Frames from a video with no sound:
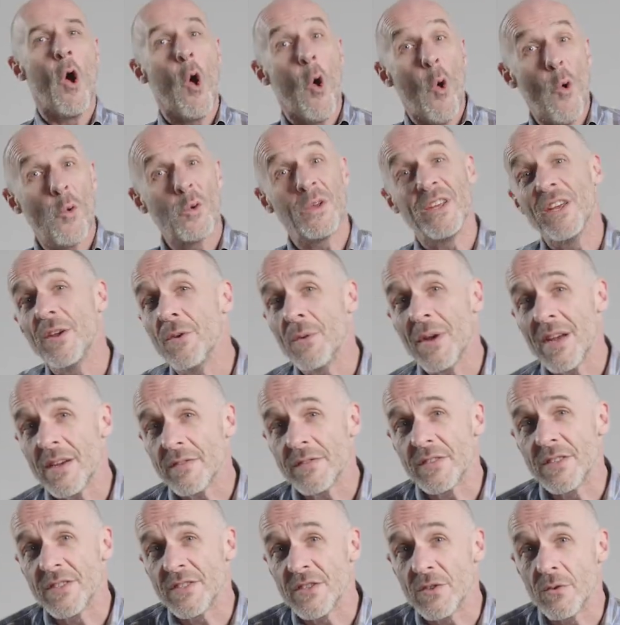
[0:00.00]
All you
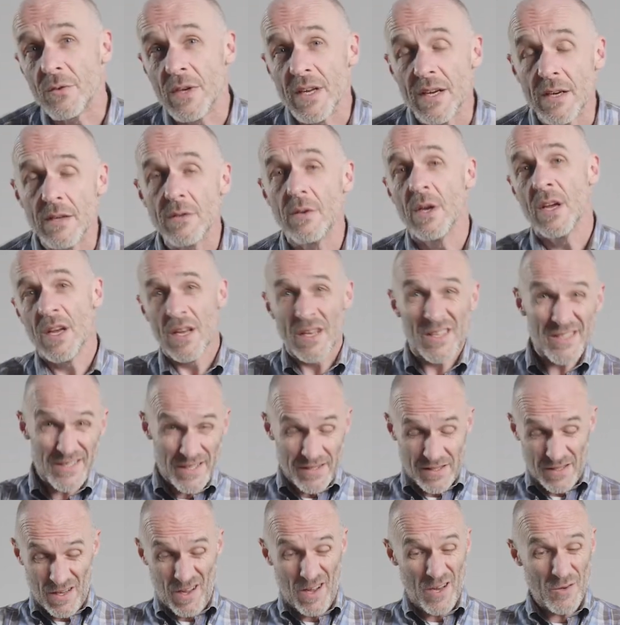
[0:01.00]
have to do now is
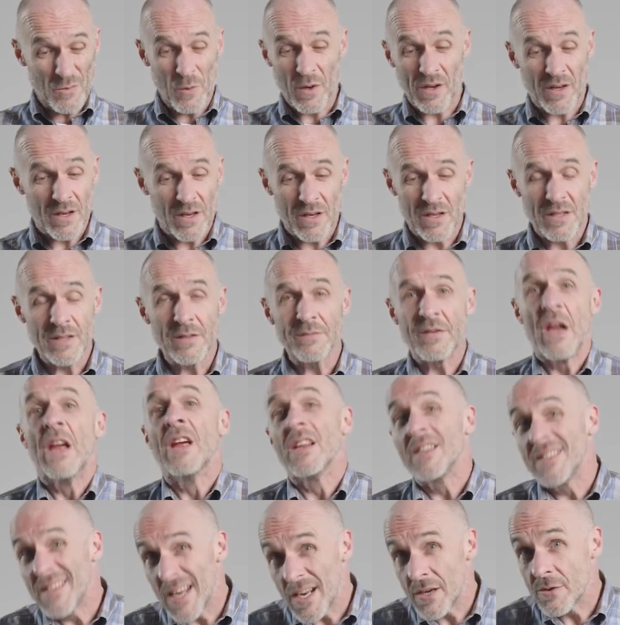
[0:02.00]
decide what kind of
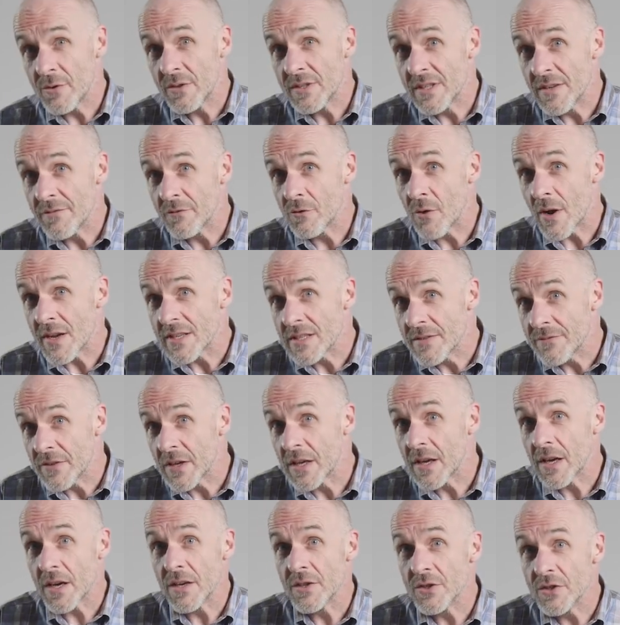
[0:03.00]
decorative
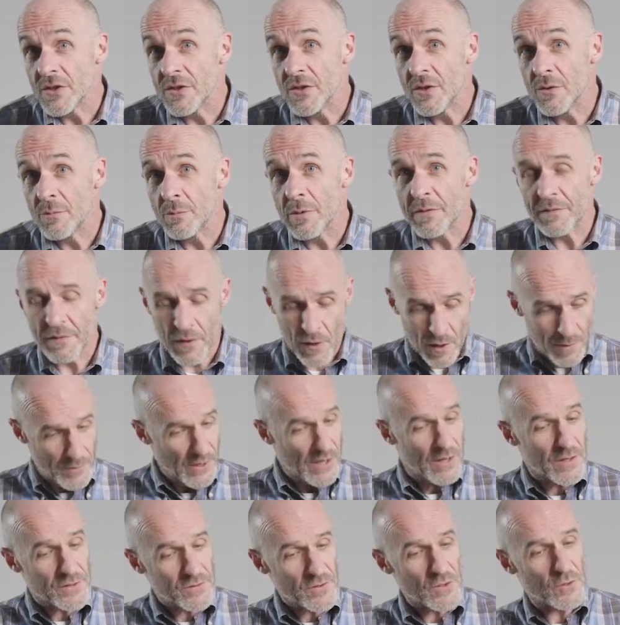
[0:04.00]
gratification you'd prefer,
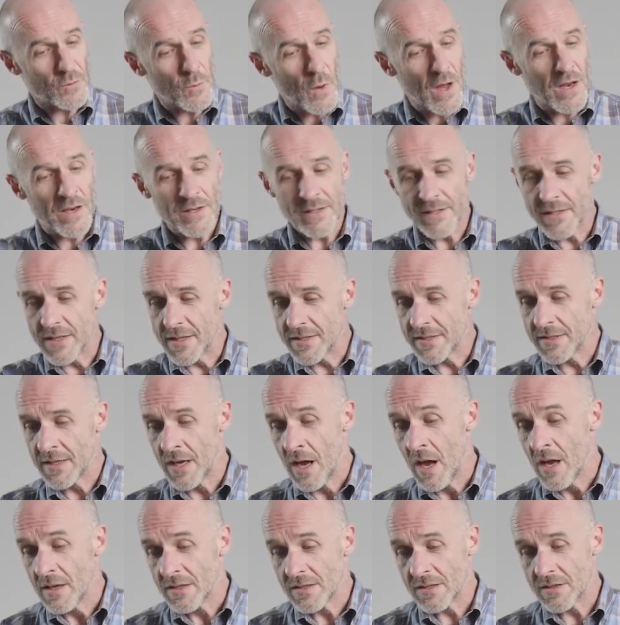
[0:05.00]
because as well as this
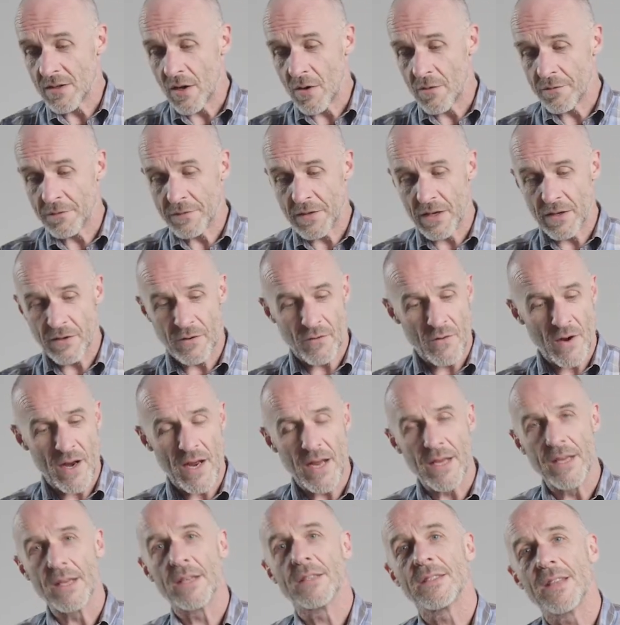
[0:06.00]
soft
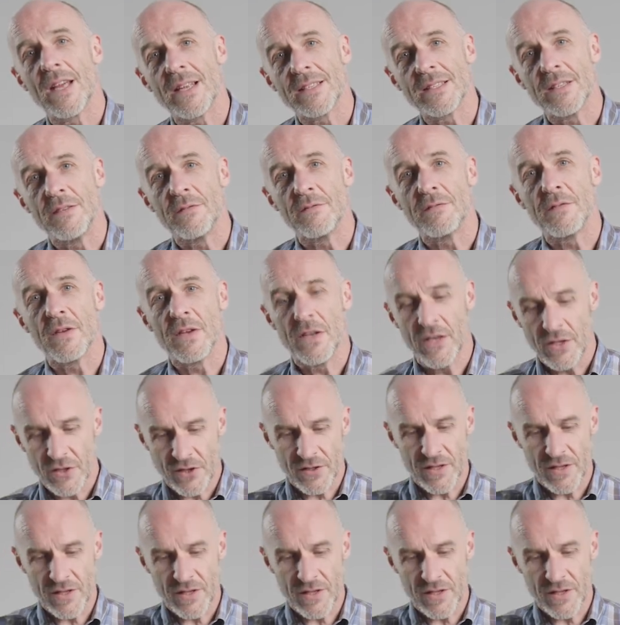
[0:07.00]
grey satin finish,